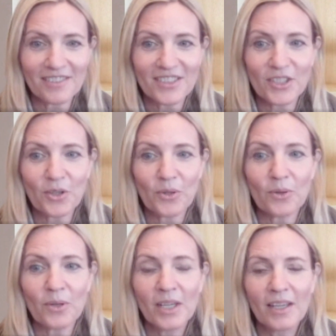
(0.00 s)

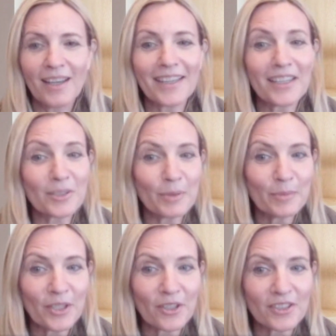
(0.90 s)
So I got to put
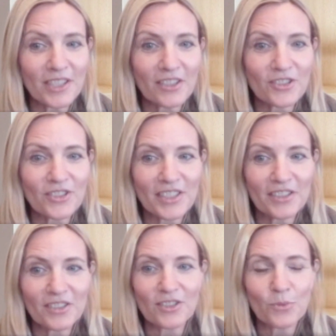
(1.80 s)
my architecture
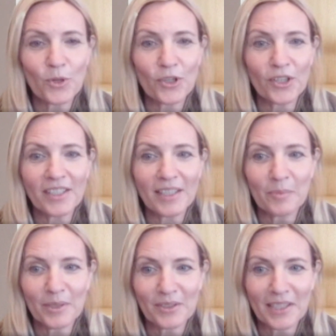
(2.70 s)
skills to work and
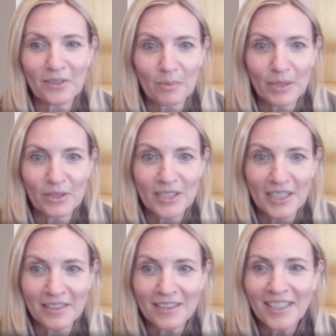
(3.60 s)
build out the
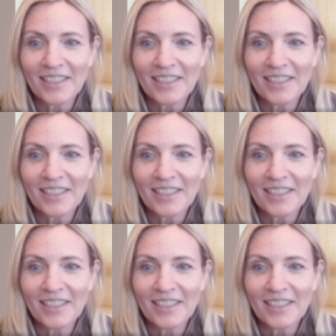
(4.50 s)
building